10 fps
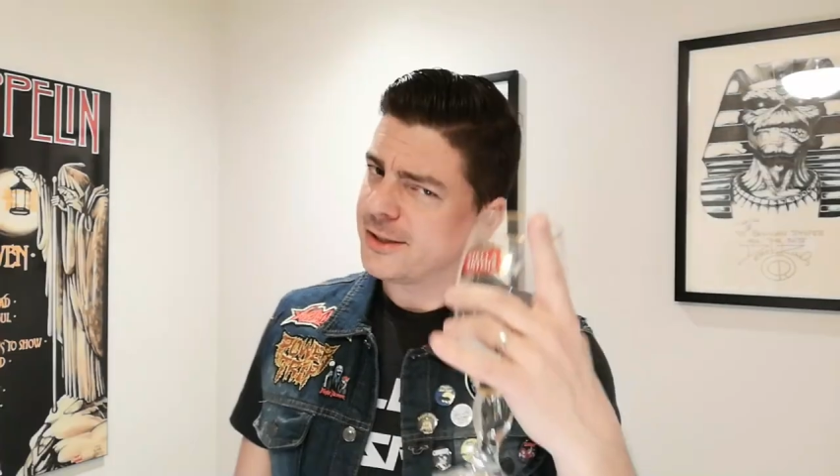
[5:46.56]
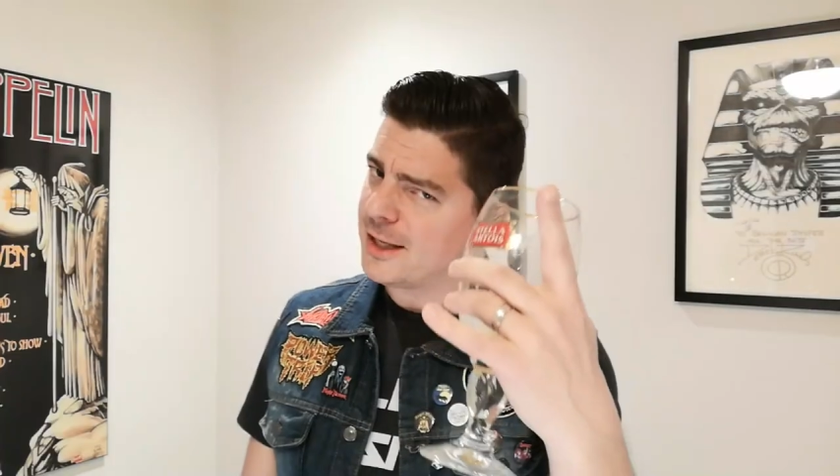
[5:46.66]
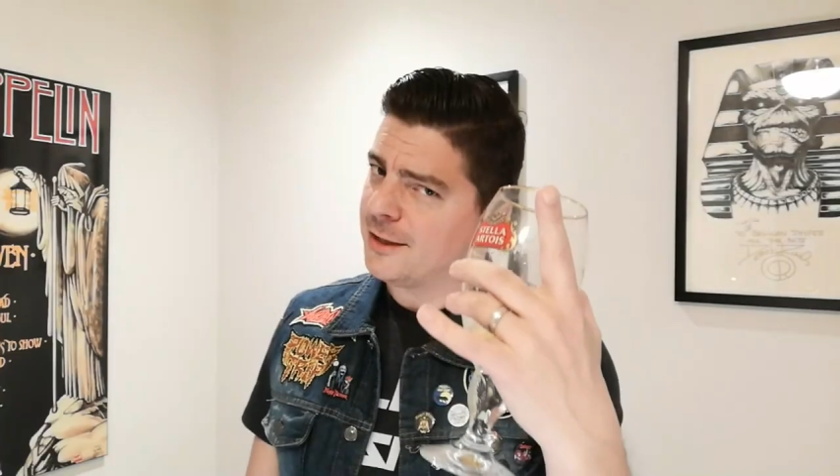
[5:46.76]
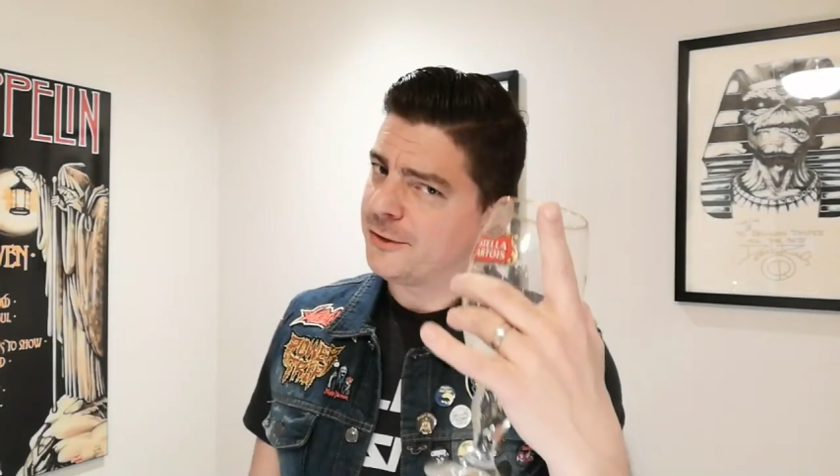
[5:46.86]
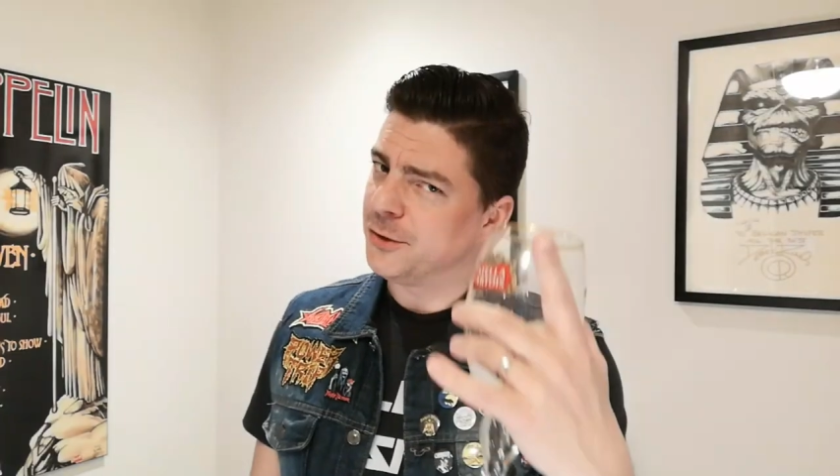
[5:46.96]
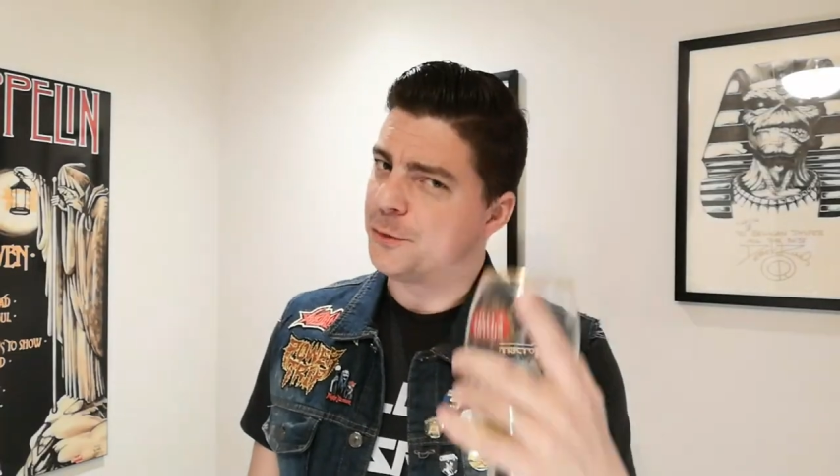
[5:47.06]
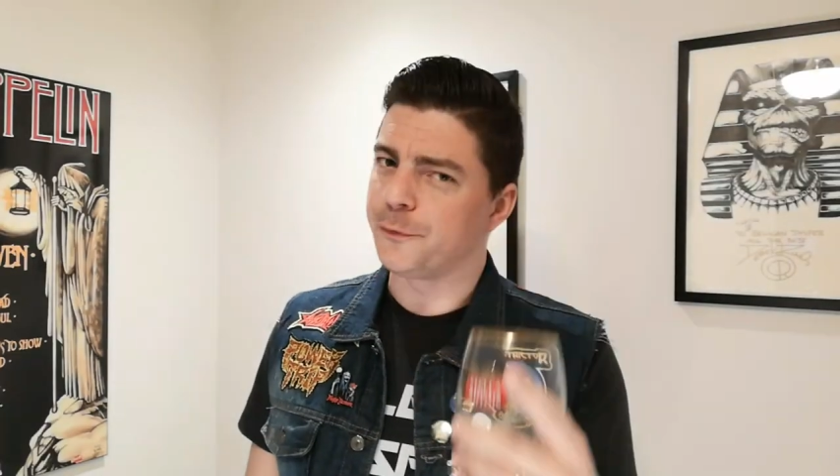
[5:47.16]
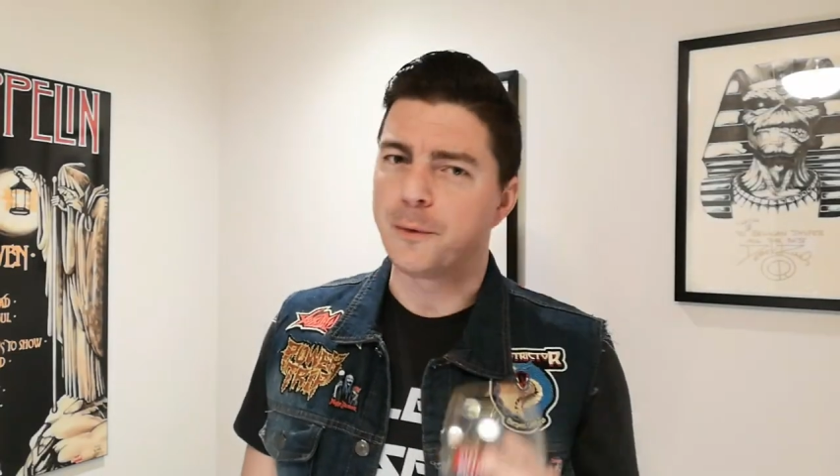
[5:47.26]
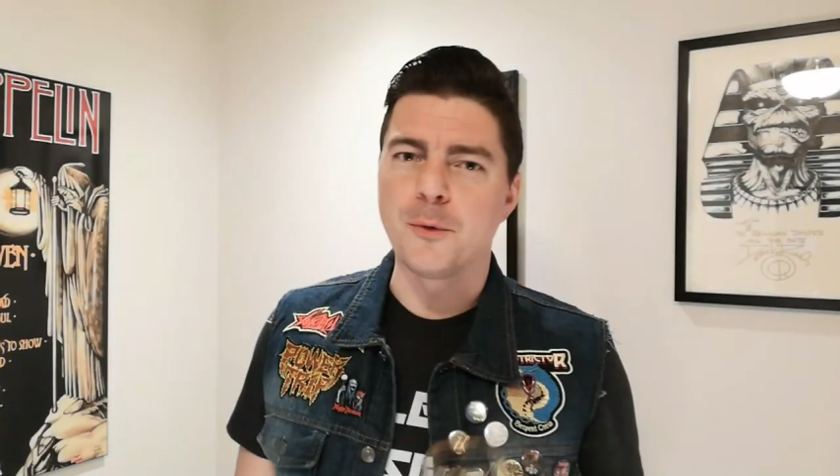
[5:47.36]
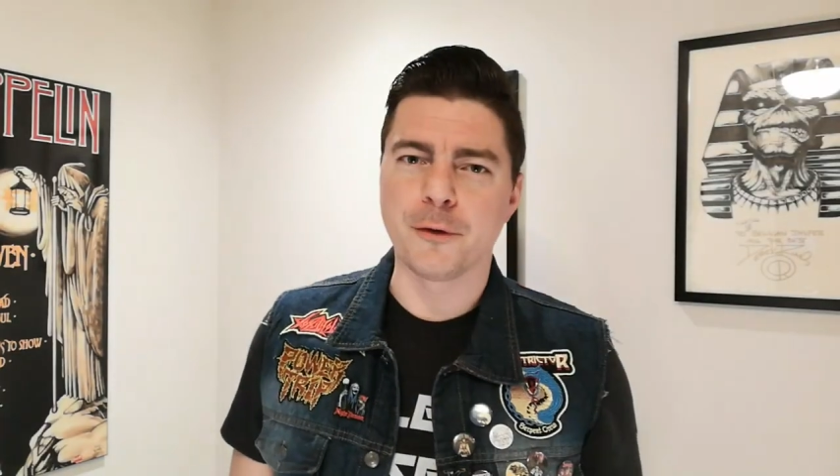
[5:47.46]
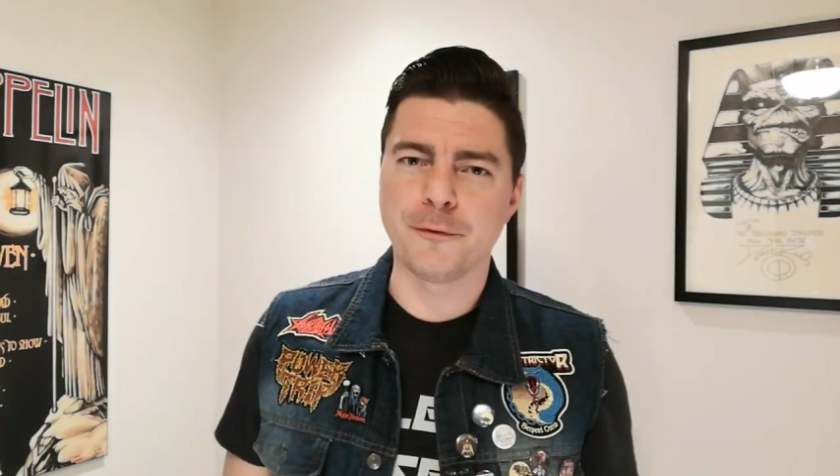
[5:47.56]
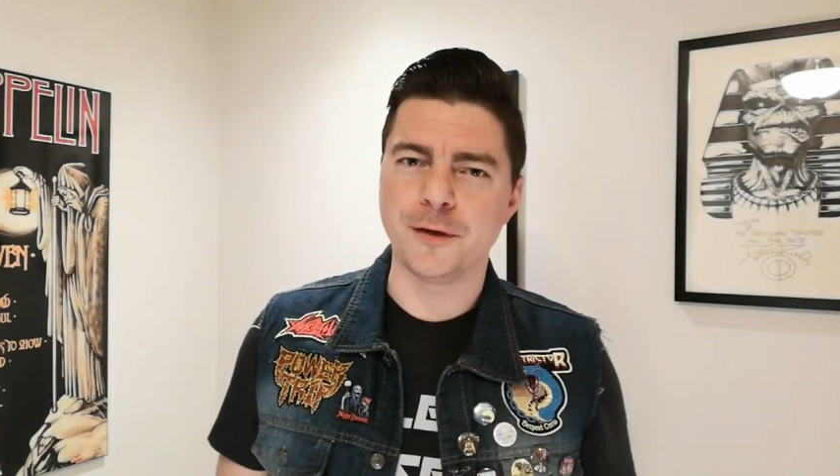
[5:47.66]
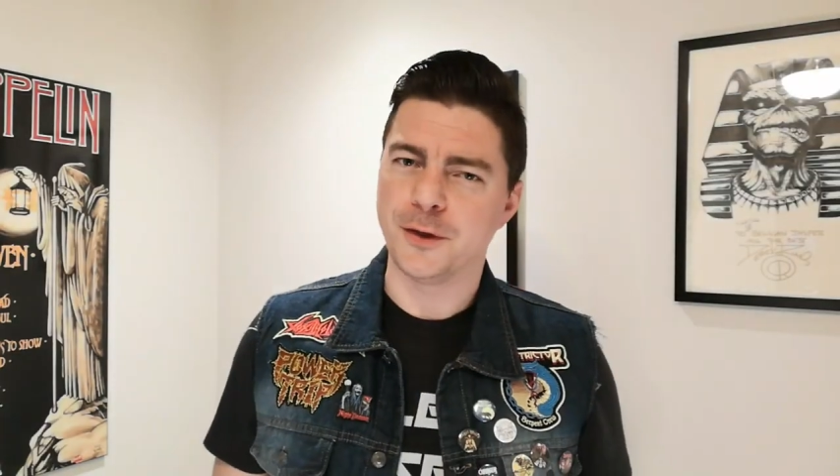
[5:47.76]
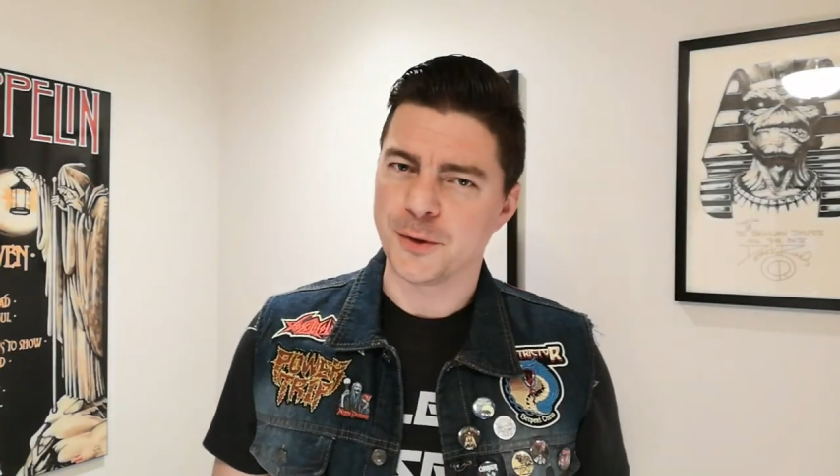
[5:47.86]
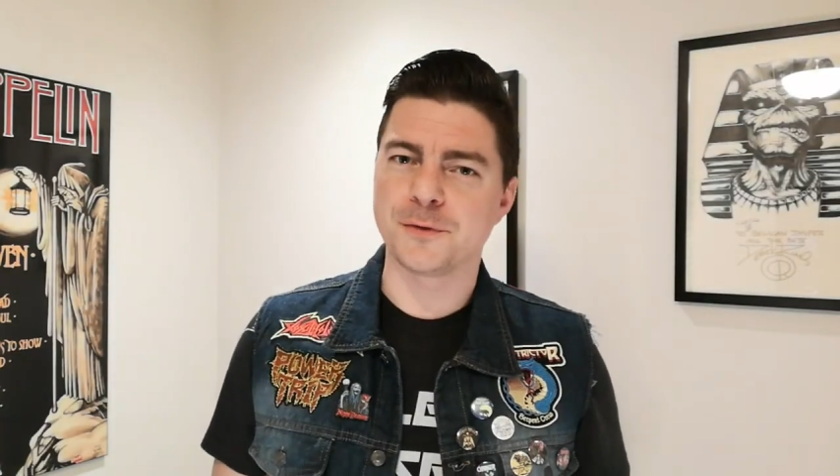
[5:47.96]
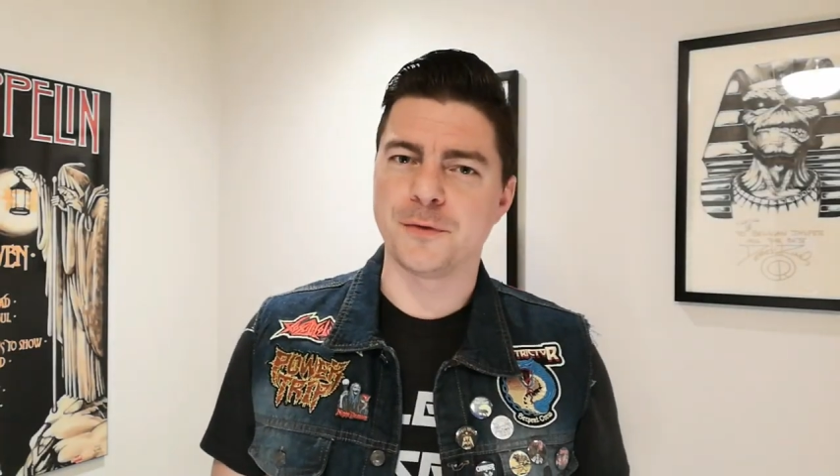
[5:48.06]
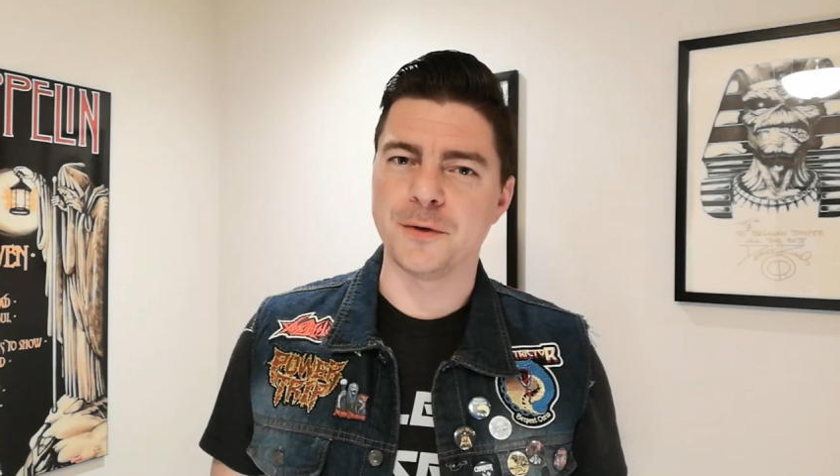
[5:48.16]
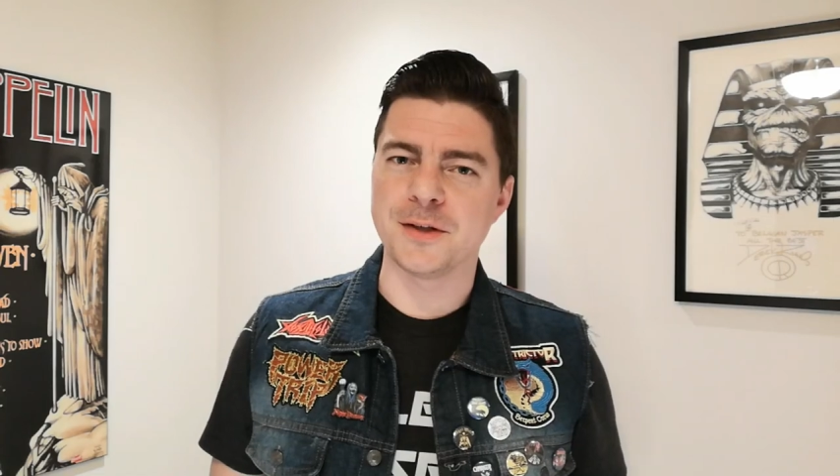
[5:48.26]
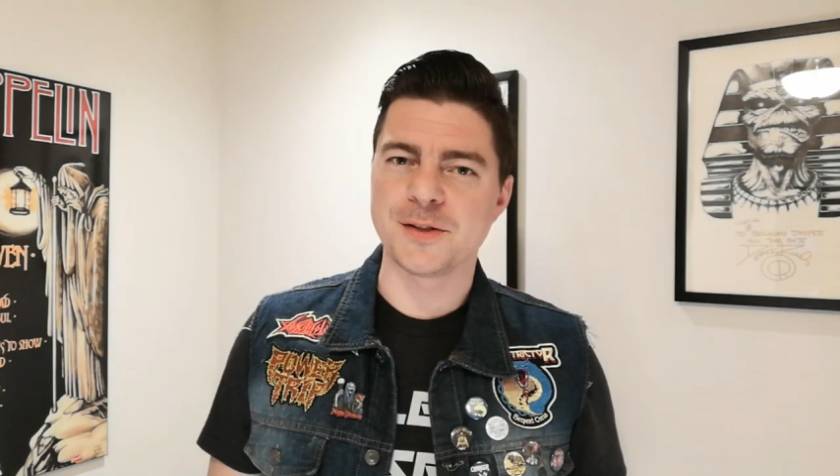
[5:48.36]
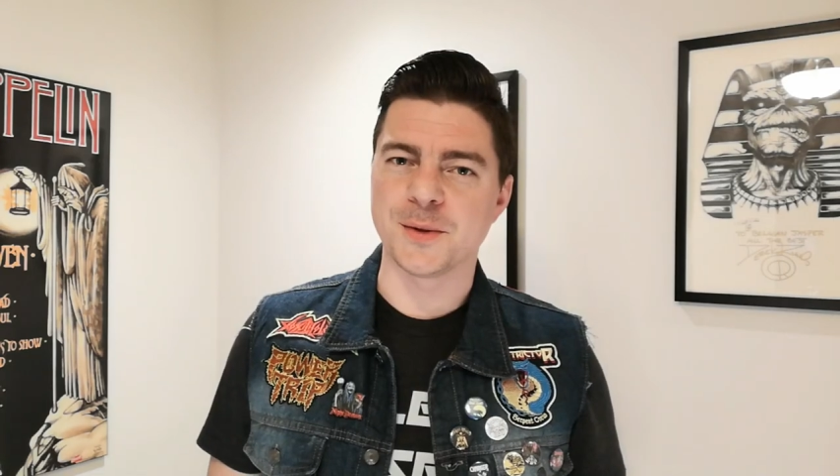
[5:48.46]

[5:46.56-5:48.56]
and stay tuned for more videos very